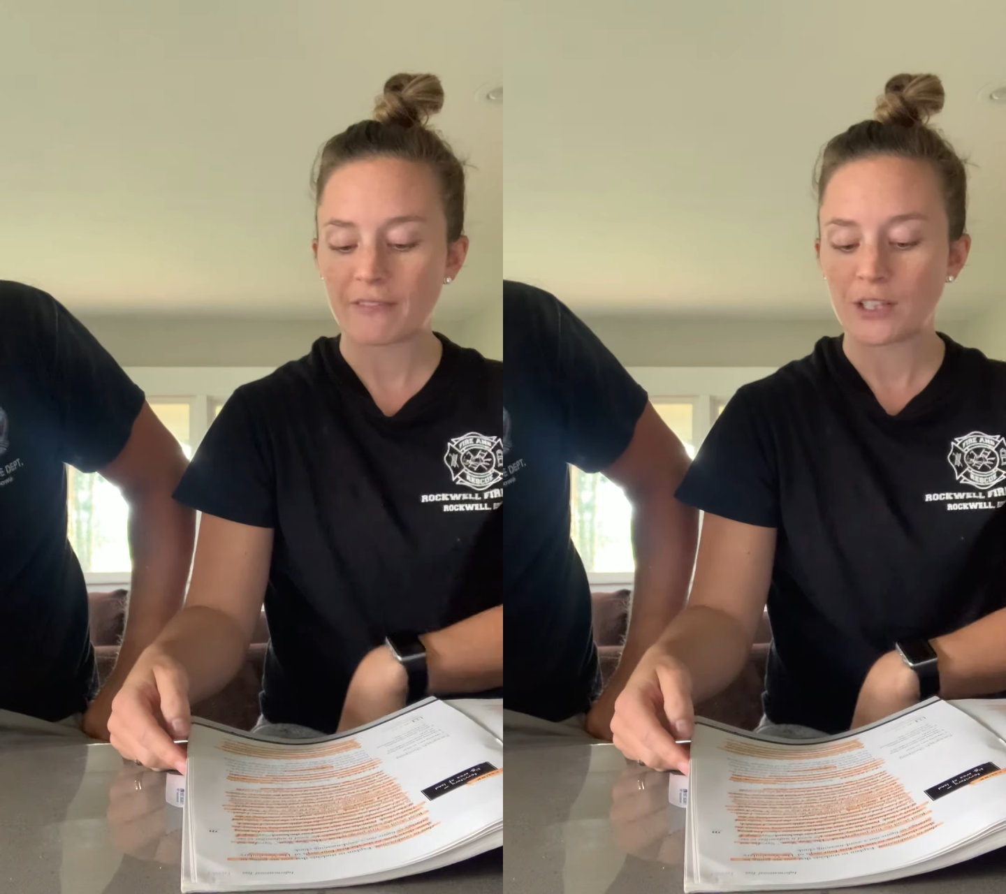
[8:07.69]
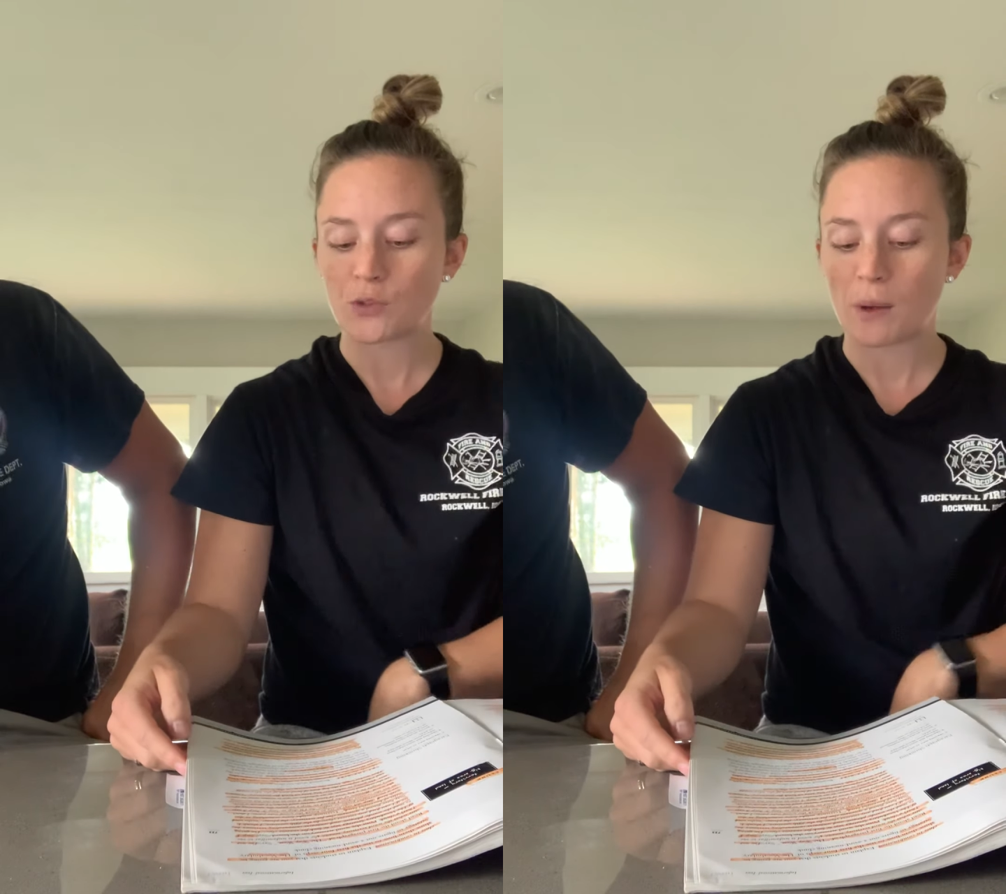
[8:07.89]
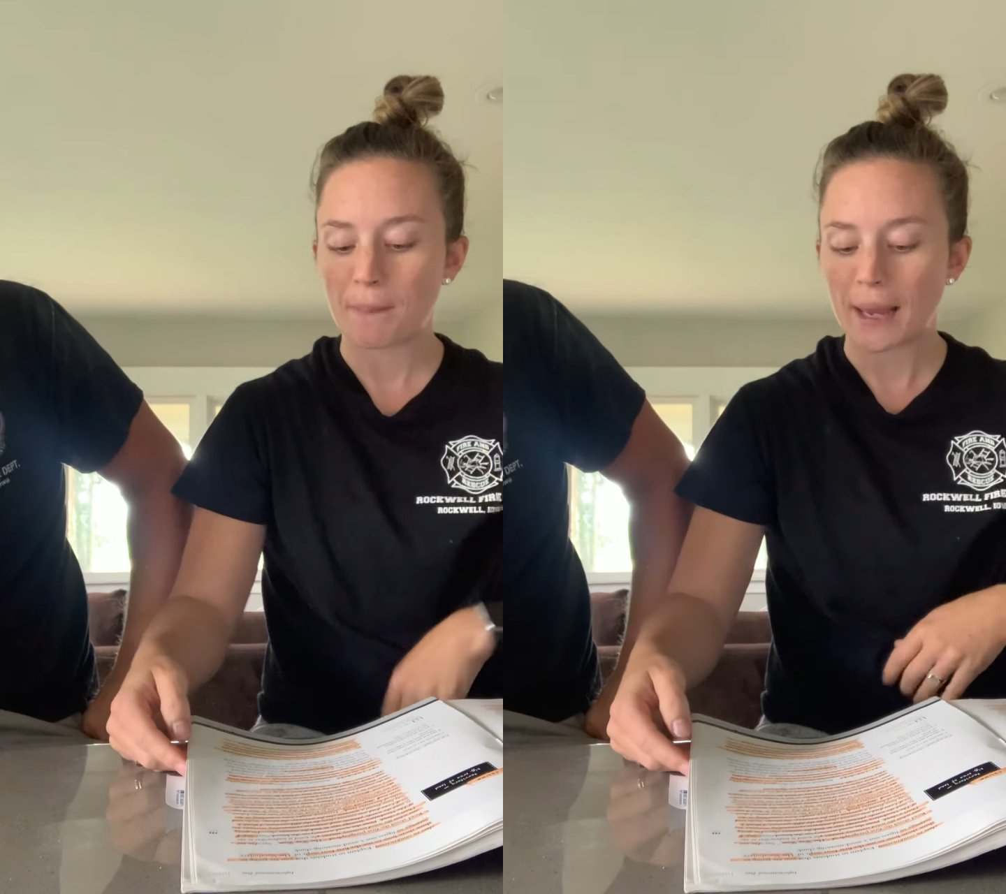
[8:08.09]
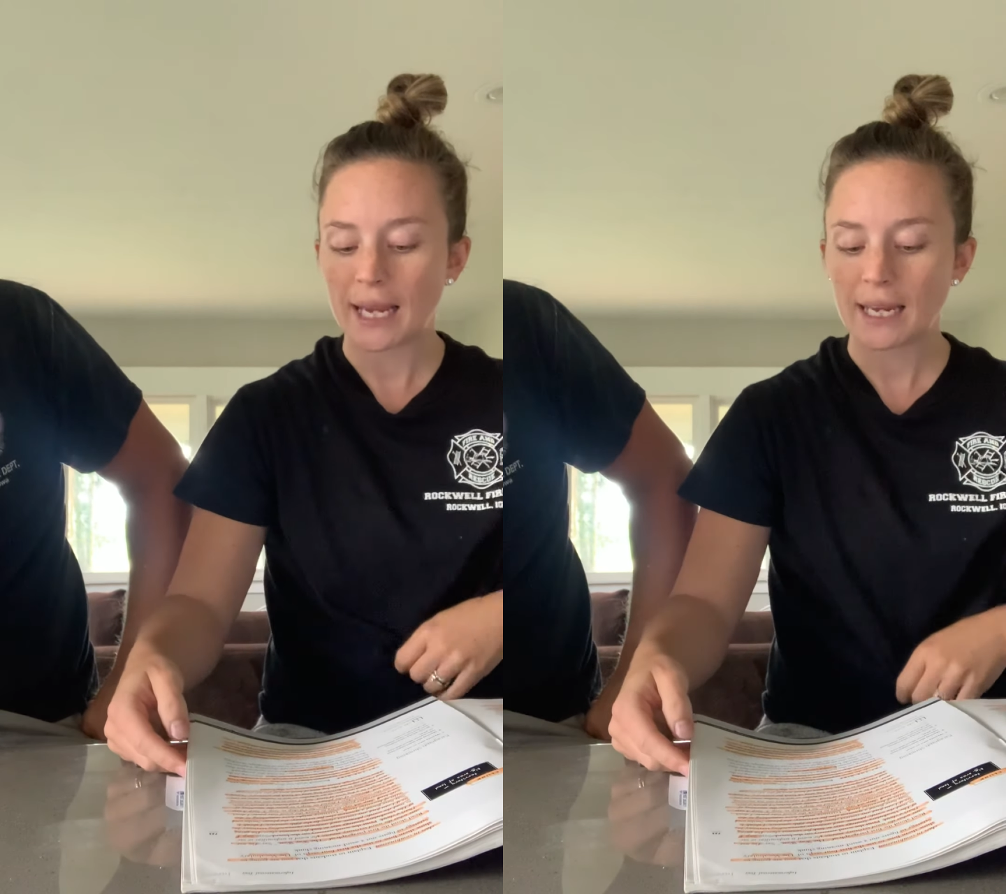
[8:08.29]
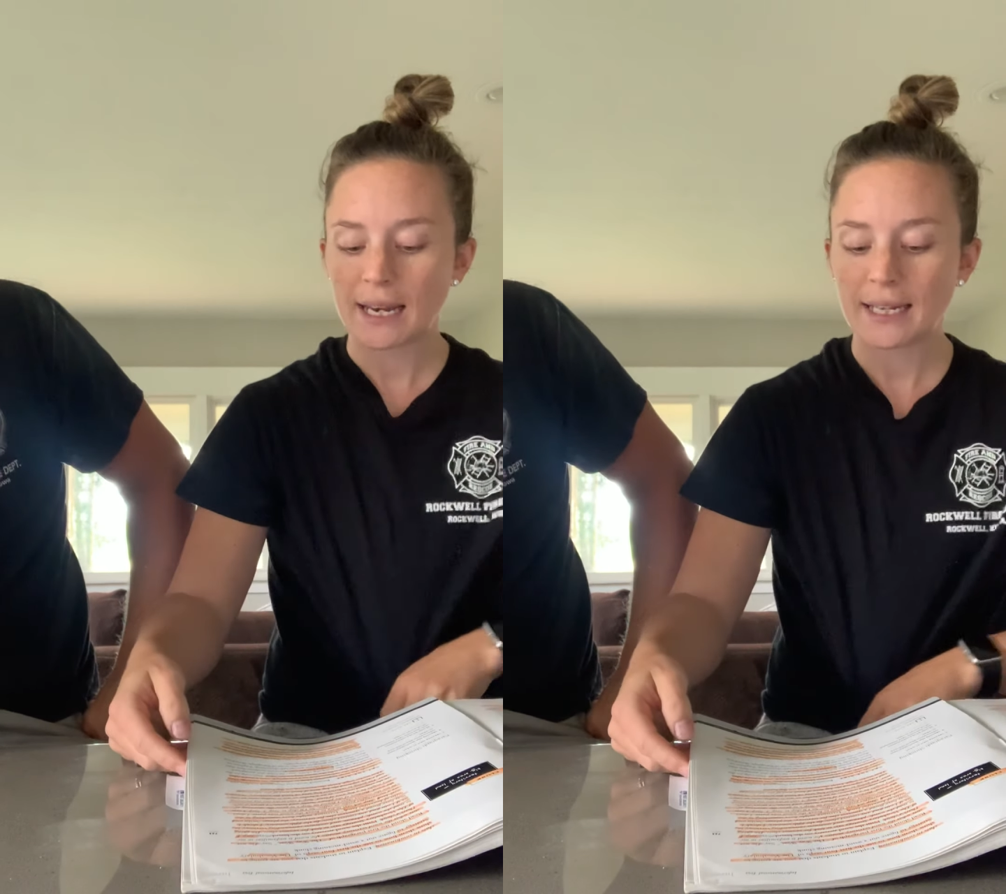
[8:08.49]
into a
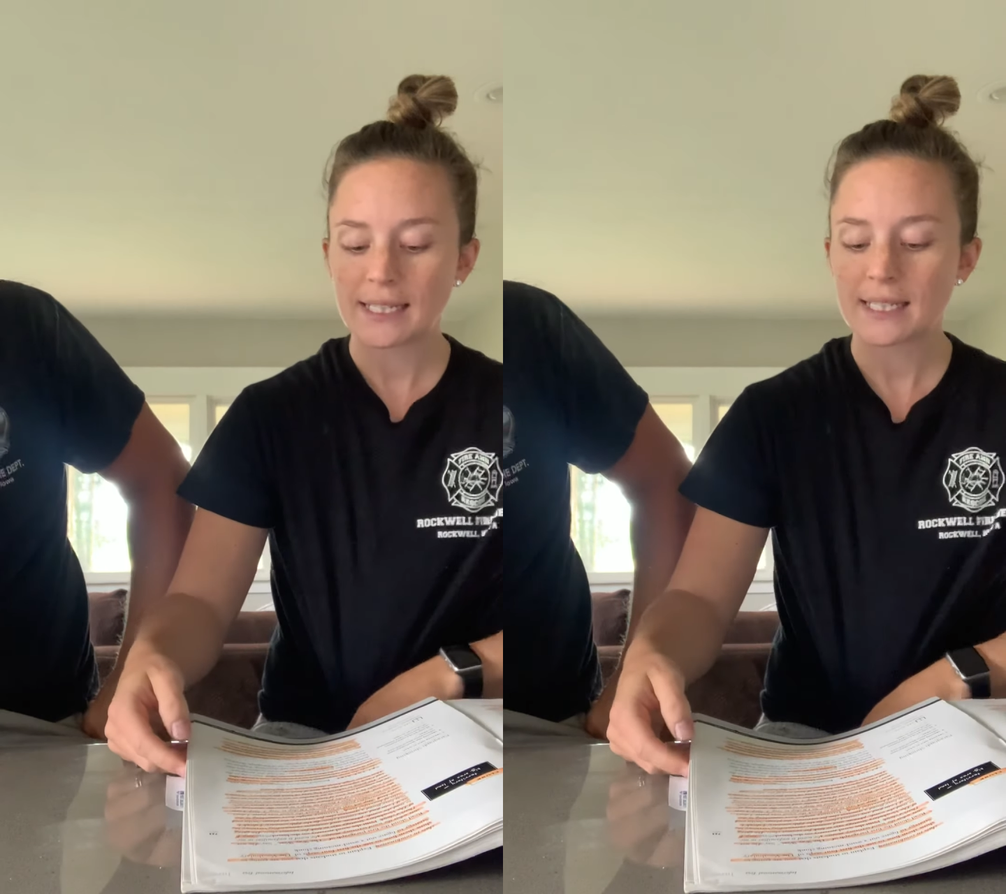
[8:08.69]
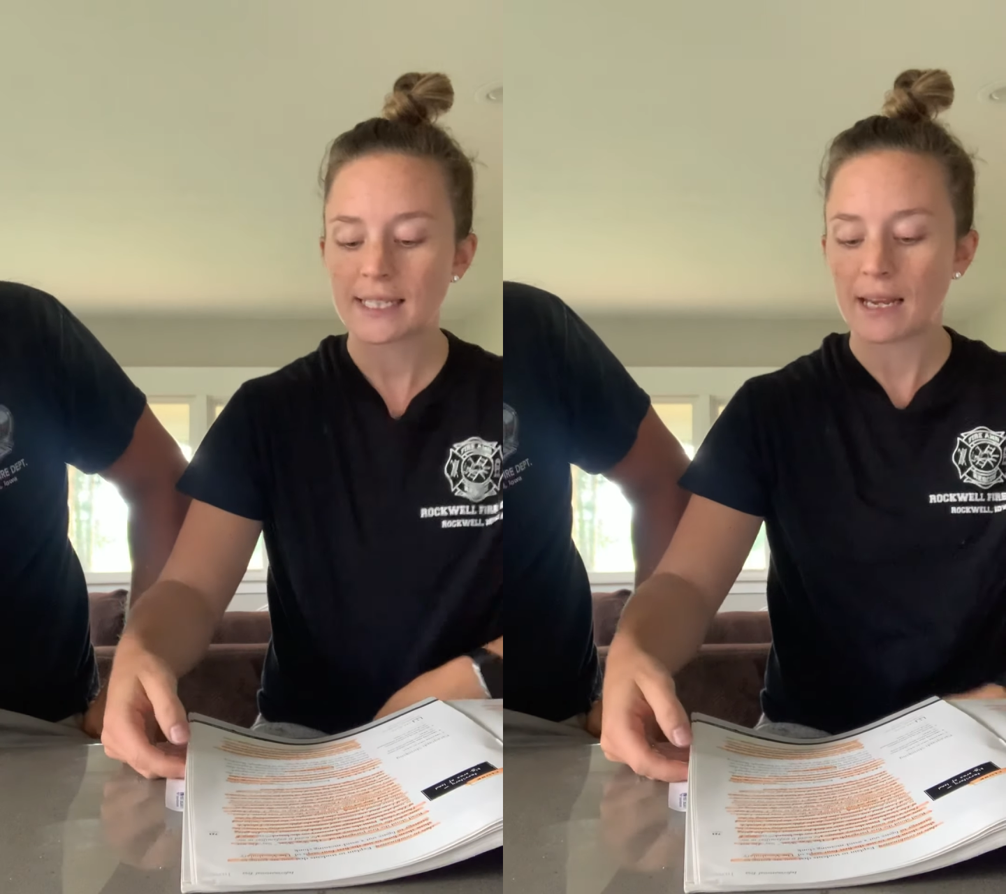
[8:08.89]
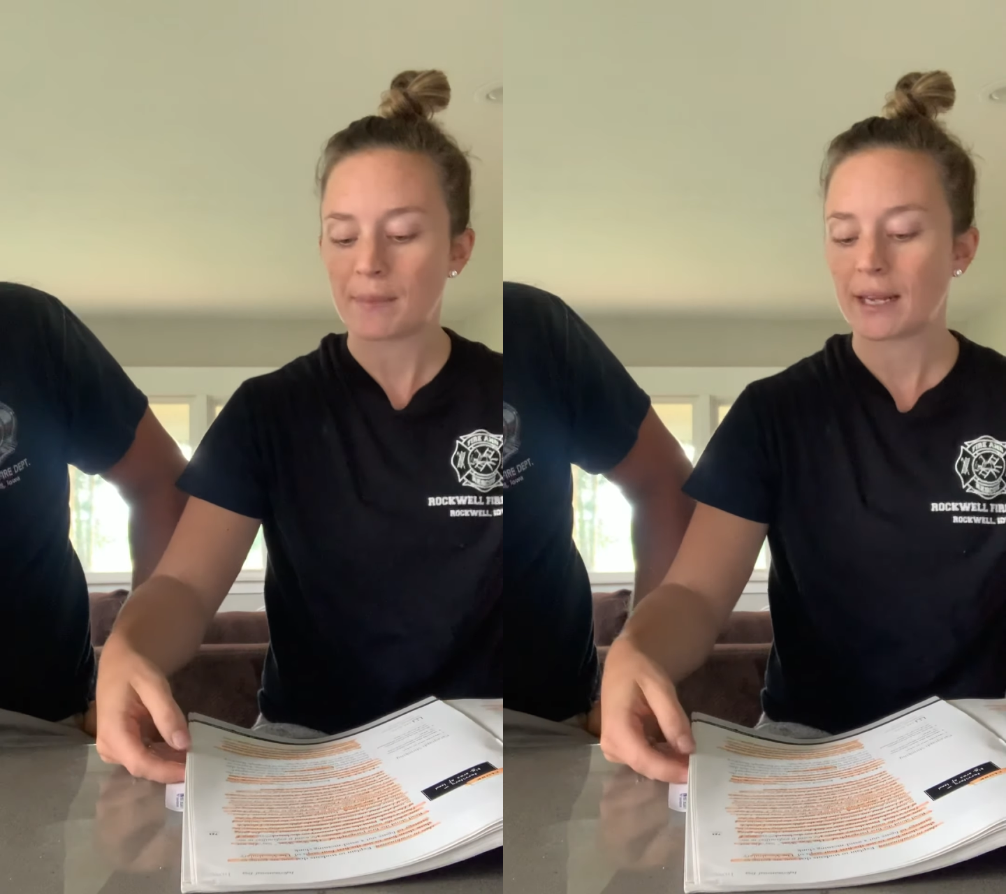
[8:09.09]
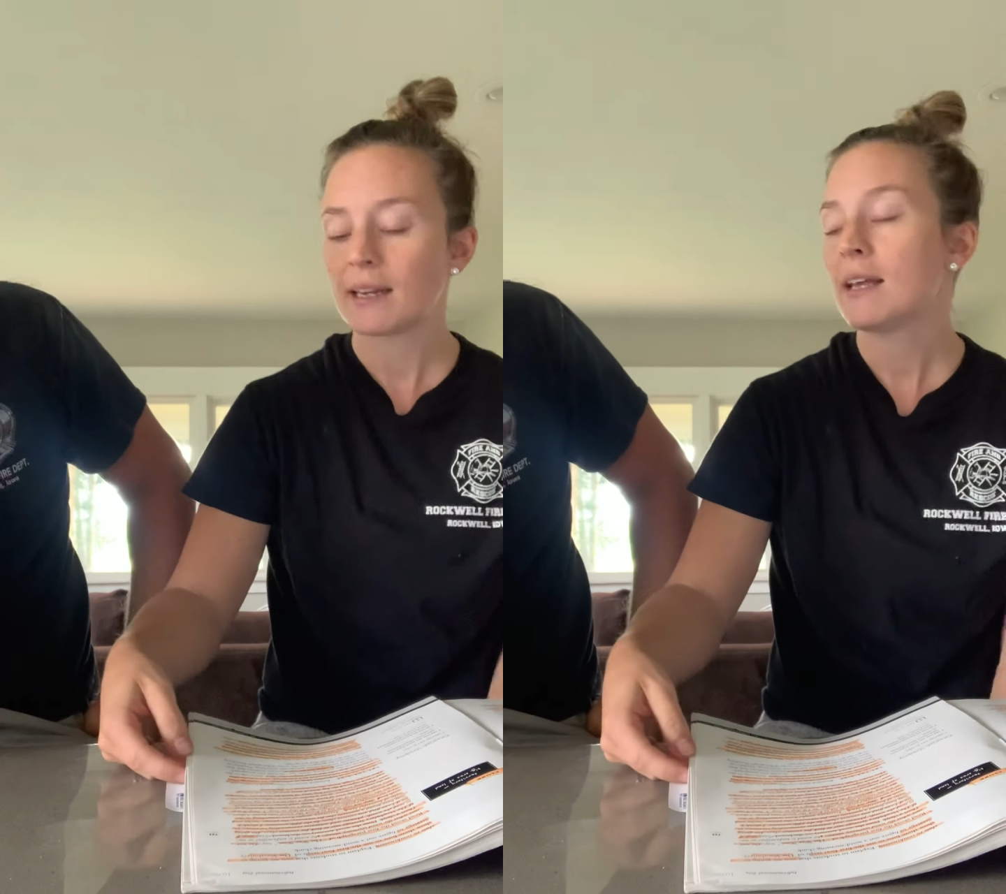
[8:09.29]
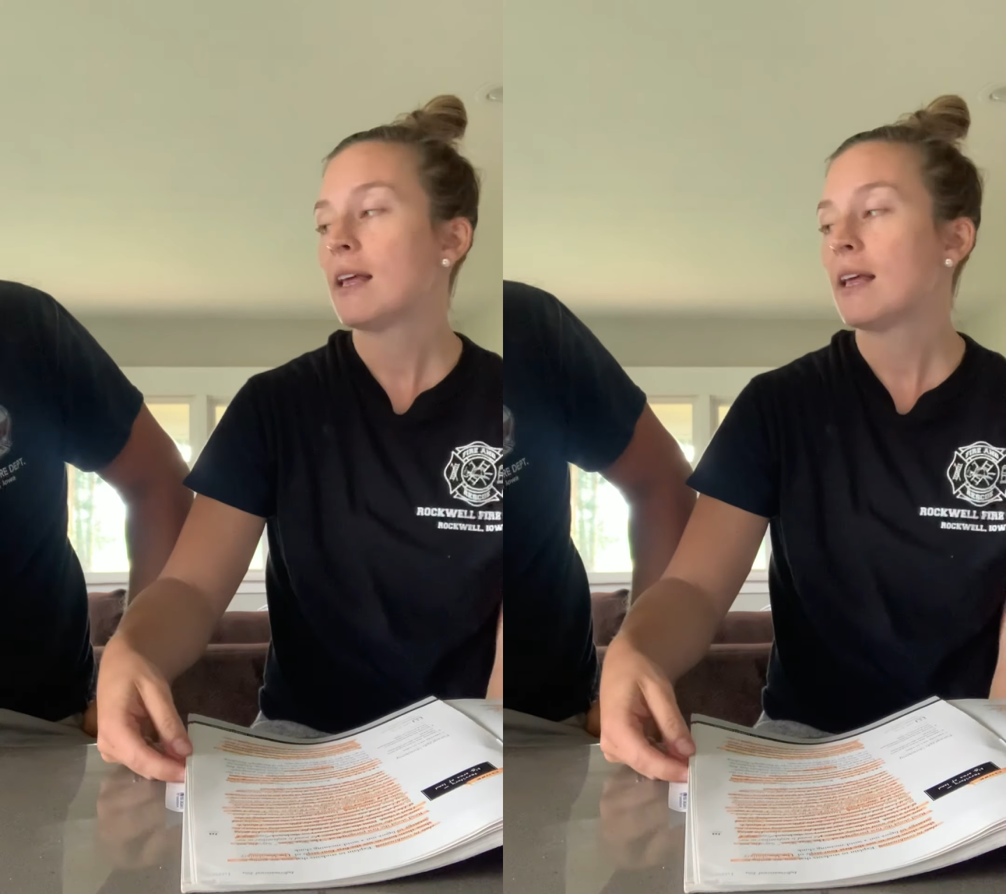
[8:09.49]
main idea statement